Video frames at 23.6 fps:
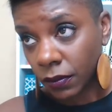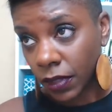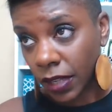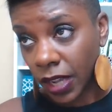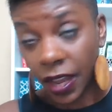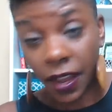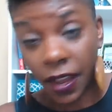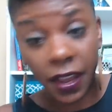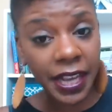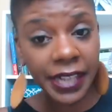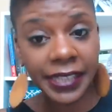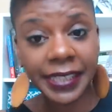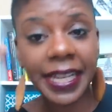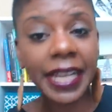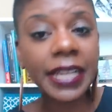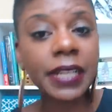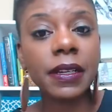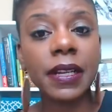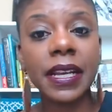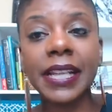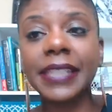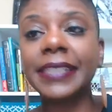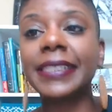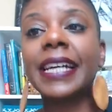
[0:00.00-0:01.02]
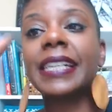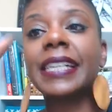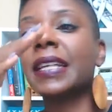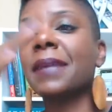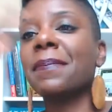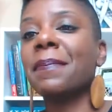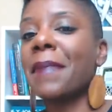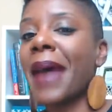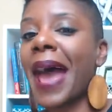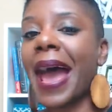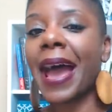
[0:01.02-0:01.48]
it
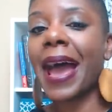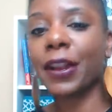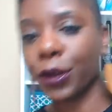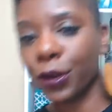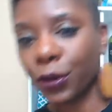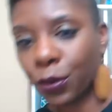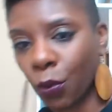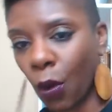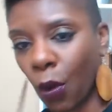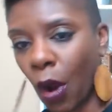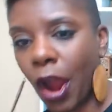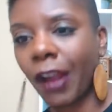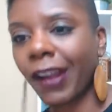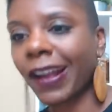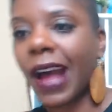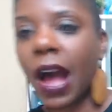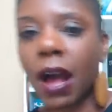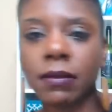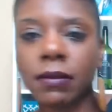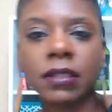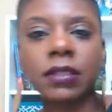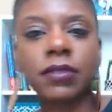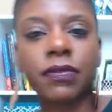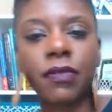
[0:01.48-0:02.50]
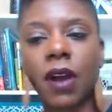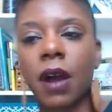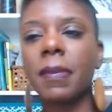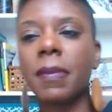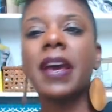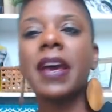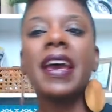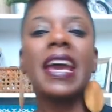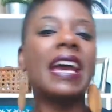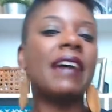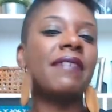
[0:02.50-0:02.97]
doesn't matter where it comes from
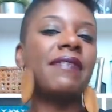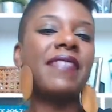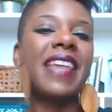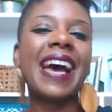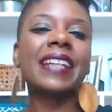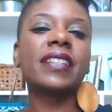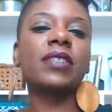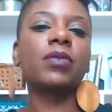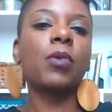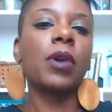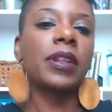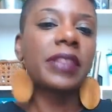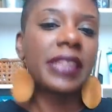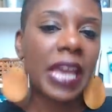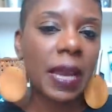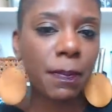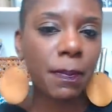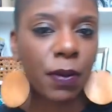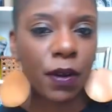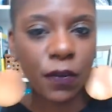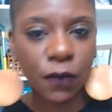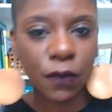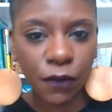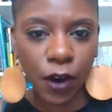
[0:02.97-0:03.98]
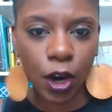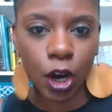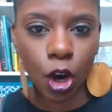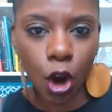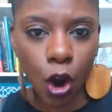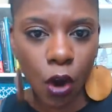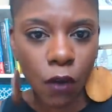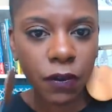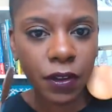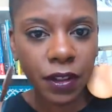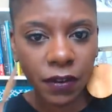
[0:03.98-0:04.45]
if that's what they prefer
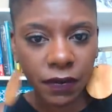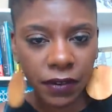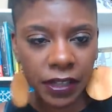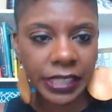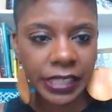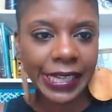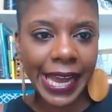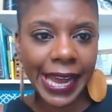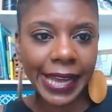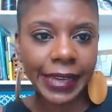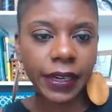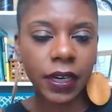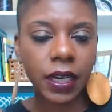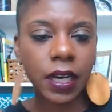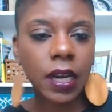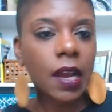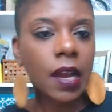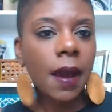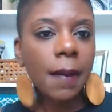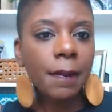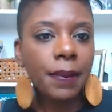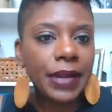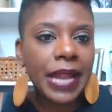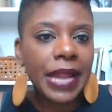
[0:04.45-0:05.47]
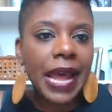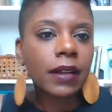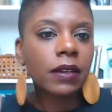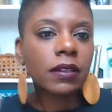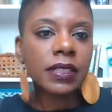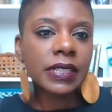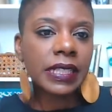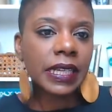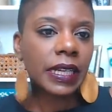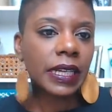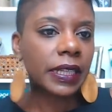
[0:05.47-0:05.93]
over the vagina. But I
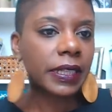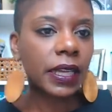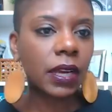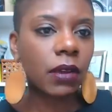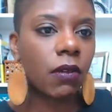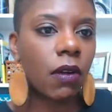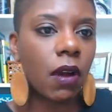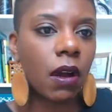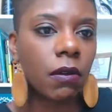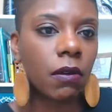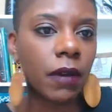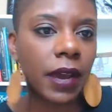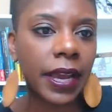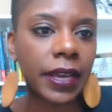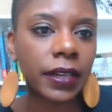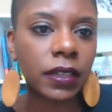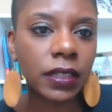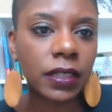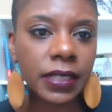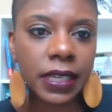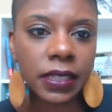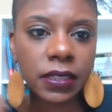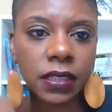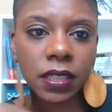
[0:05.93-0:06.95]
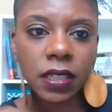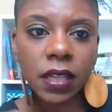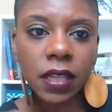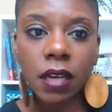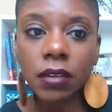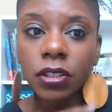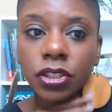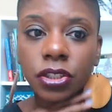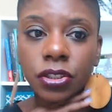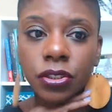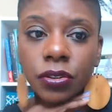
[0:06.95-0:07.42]
don't see anything wrong with anal sex. As
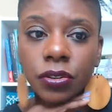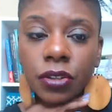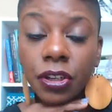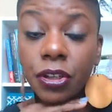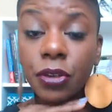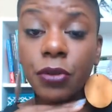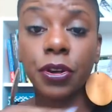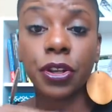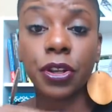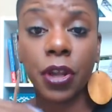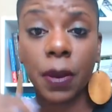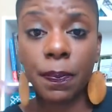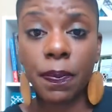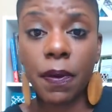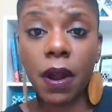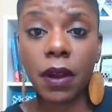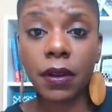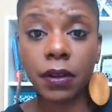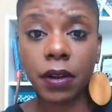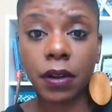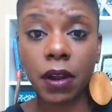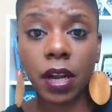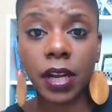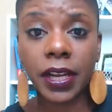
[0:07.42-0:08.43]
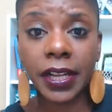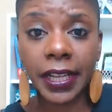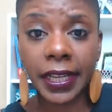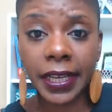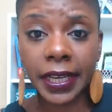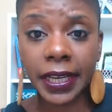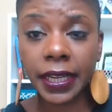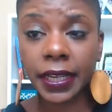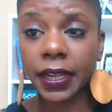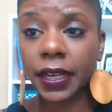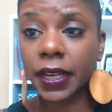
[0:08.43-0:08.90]
long as you and your partner are
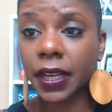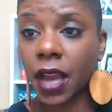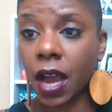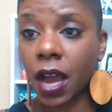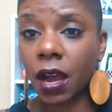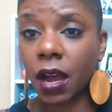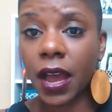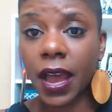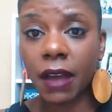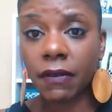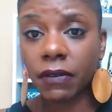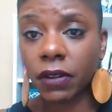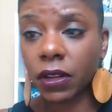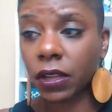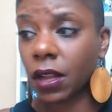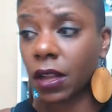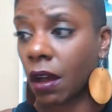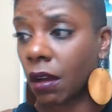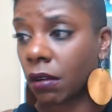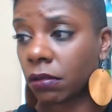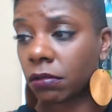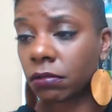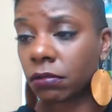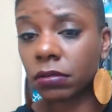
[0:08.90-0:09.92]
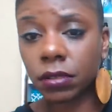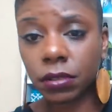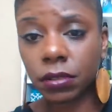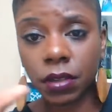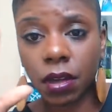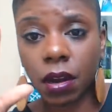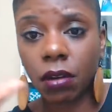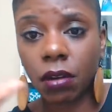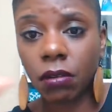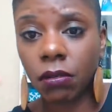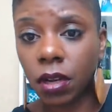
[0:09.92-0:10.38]
clean and y'all have a long, you
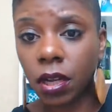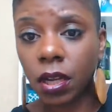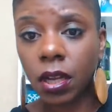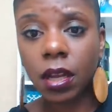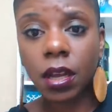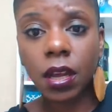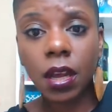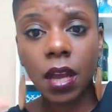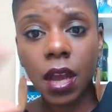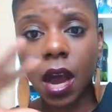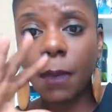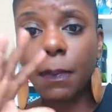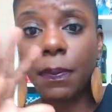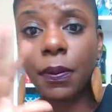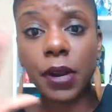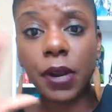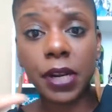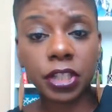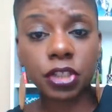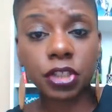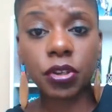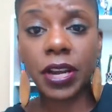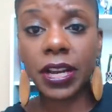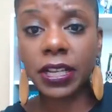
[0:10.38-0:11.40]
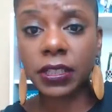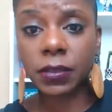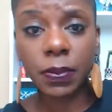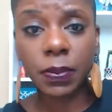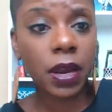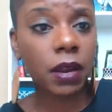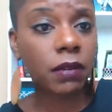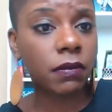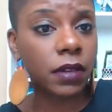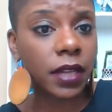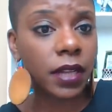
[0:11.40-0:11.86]
know, a pretty
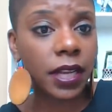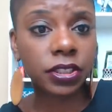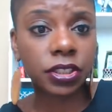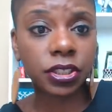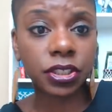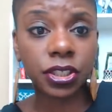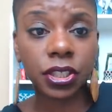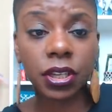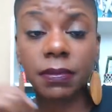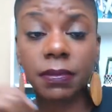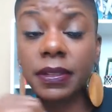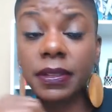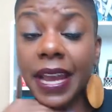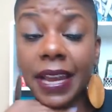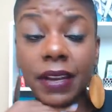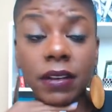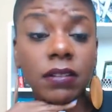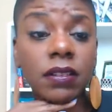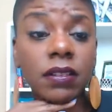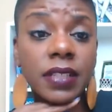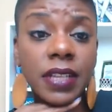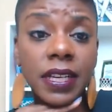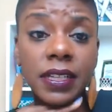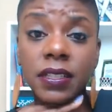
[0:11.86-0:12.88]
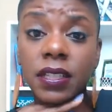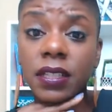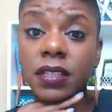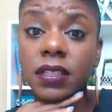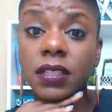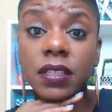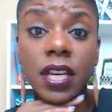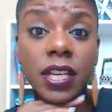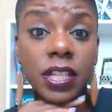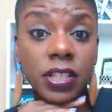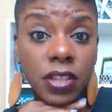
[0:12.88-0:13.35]
transparent relationship, anal sex
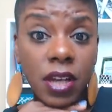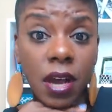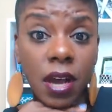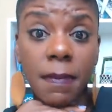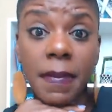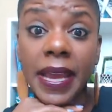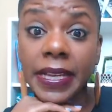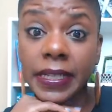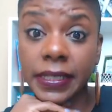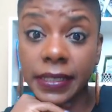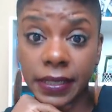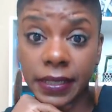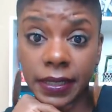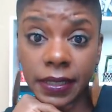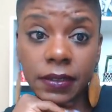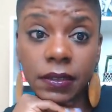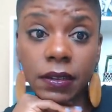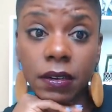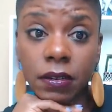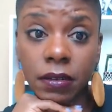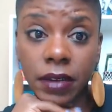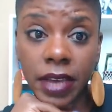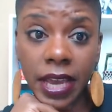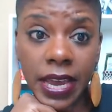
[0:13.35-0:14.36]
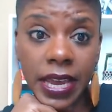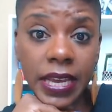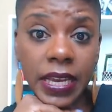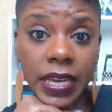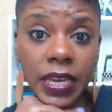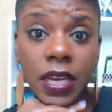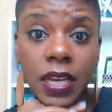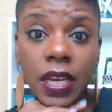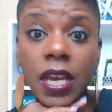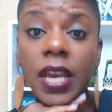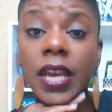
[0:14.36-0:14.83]
is amazing, okay?
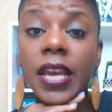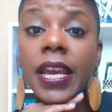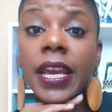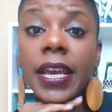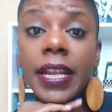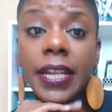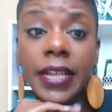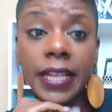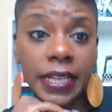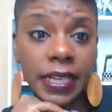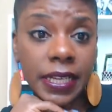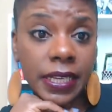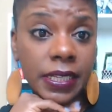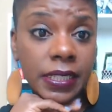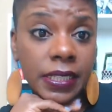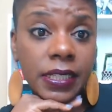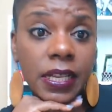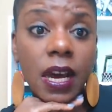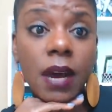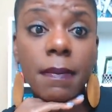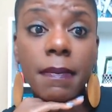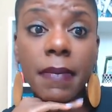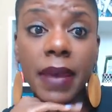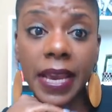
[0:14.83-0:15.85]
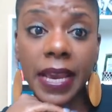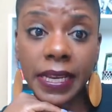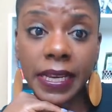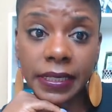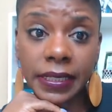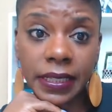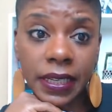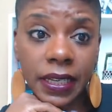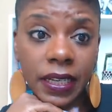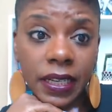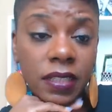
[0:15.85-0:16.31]
It is
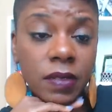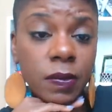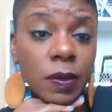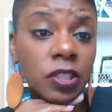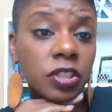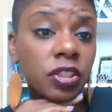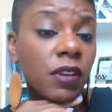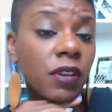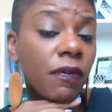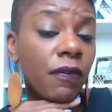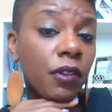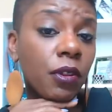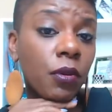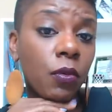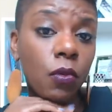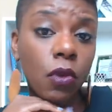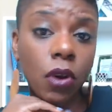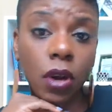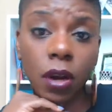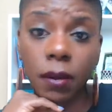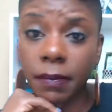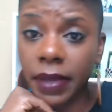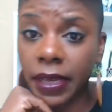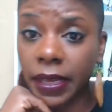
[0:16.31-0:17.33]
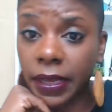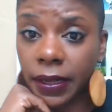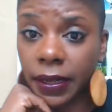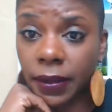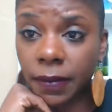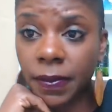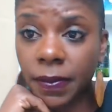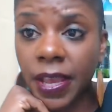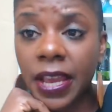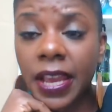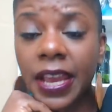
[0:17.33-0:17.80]
amazing, especially for the
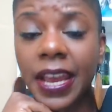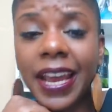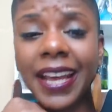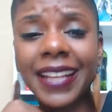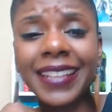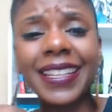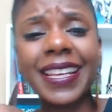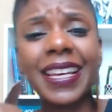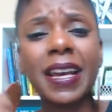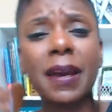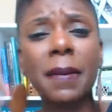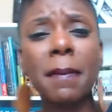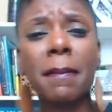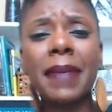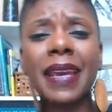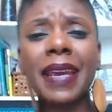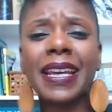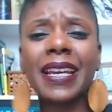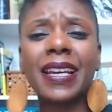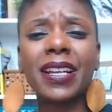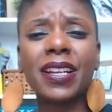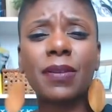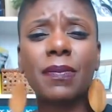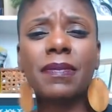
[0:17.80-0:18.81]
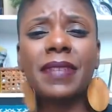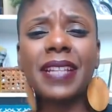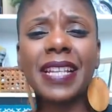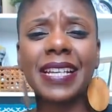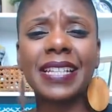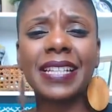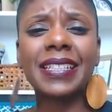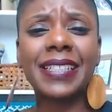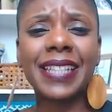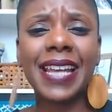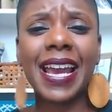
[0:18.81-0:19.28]
woman. And then men
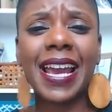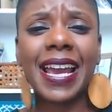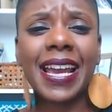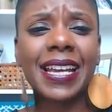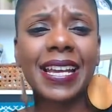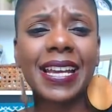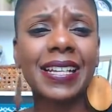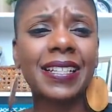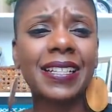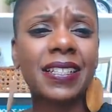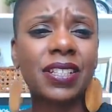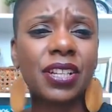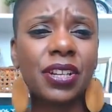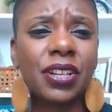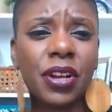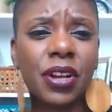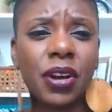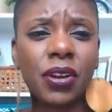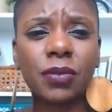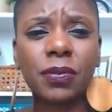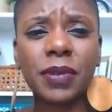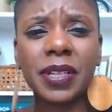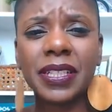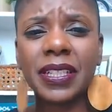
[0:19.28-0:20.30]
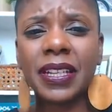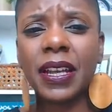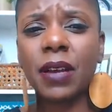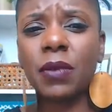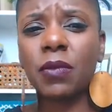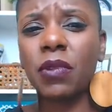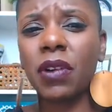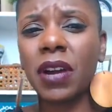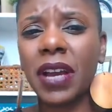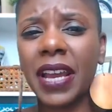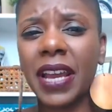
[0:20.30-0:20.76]
these days, you know, the reason they
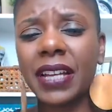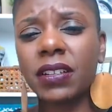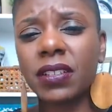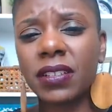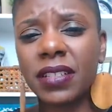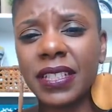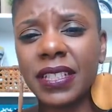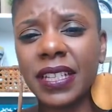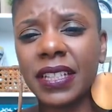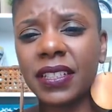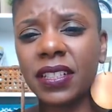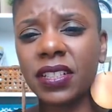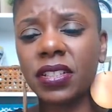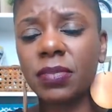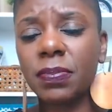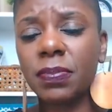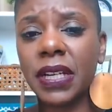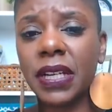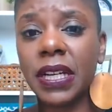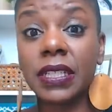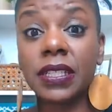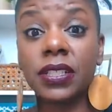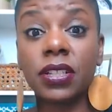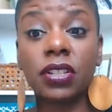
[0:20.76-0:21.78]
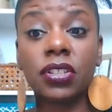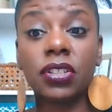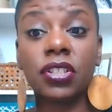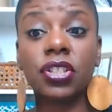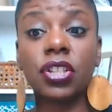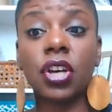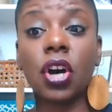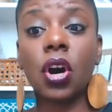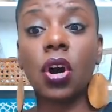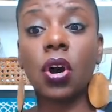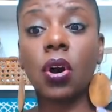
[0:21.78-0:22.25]
want anal sex is because they're
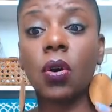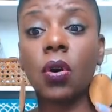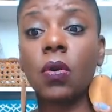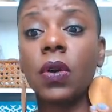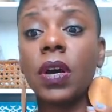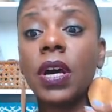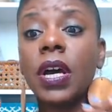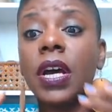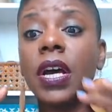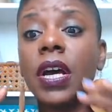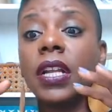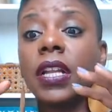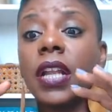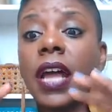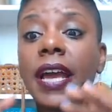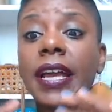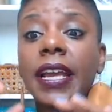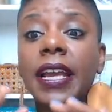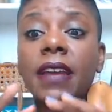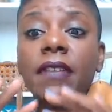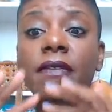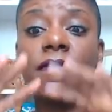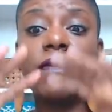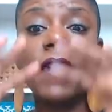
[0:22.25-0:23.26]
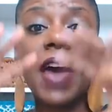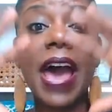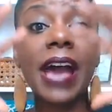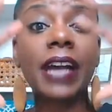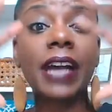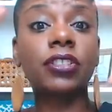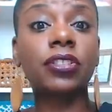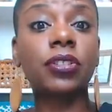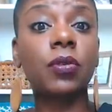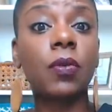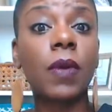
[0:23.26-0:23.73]
so, like,
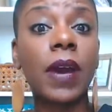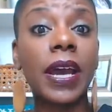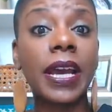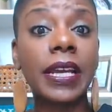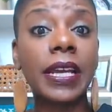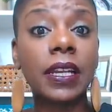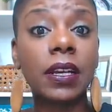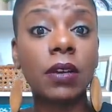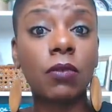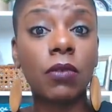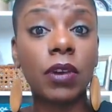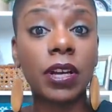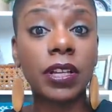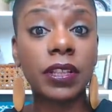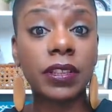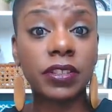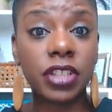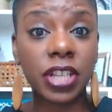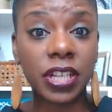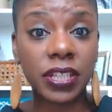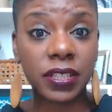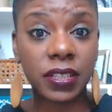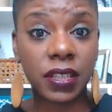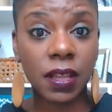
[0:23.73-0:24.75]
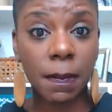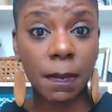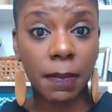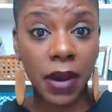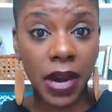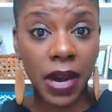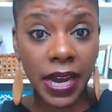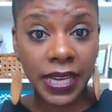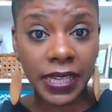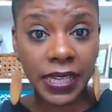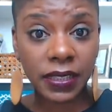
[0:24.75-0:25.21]
infatuated with just the
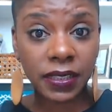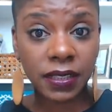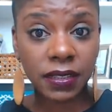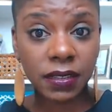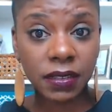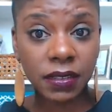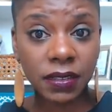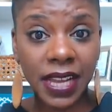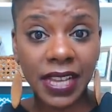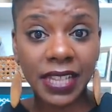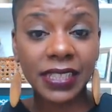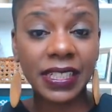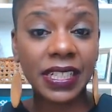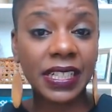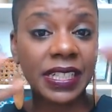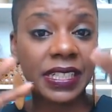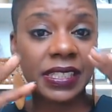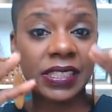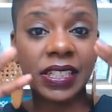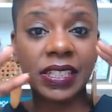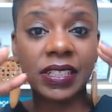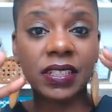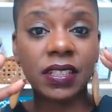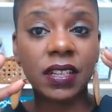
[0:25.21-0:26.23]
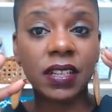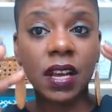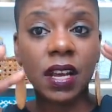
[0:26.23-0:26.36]
butt. It's just